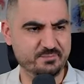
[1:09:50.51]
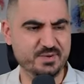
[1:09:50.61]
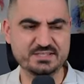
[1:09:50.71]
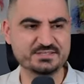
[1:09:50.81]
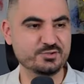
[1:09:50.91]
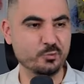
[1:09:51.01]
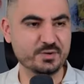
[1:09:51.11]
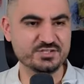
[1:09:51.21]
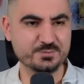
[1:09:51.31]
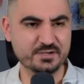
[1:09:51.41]
They paid
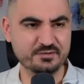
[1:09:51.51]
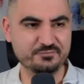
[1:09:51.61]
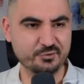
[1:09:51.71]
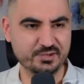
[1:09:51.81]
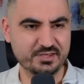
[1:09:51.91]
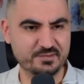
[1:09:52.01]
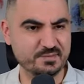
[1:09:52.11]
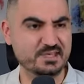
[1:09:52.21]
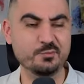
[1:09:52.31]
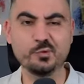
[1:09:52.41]
so much money for
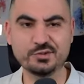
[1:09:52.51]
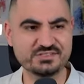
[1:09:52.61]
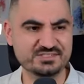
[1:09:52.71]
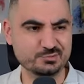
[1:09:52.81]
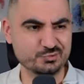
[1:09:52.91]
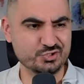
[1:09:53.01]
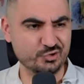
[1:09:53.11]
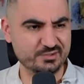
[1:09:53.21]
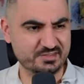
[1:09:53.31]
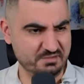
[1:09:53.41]
him. He wants to
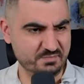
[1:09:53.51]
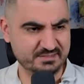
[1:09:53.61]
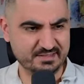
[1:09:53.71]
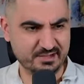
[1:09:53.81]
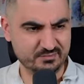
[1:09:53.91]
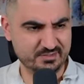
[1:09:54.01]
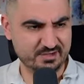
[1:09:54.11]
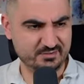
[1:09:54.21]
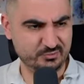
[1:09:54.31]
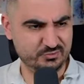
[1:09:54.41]
join them, and now
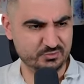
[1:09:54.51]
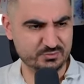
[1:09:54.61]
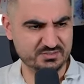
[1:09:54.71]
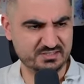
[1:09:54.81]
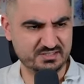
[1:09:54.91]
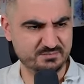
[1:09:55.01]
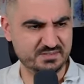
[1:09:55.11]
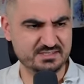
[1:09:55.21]
they're not using him.